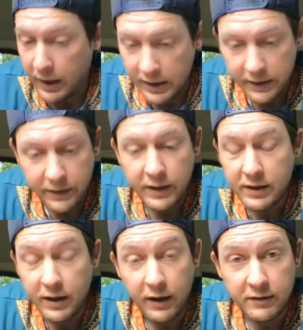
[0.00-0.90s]
anything
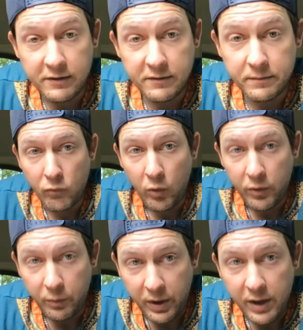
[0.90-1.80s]
it takes,
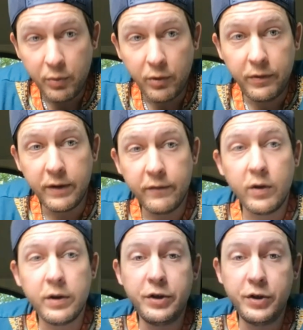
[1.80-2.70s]
with people that have
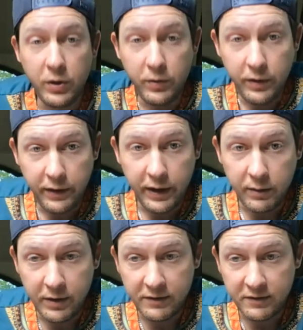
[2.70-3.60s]
already shown that they
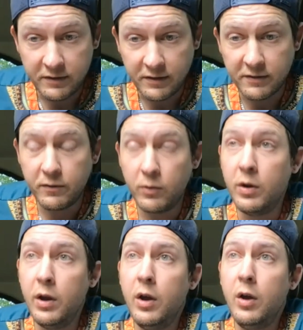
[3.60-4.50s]
can be successful.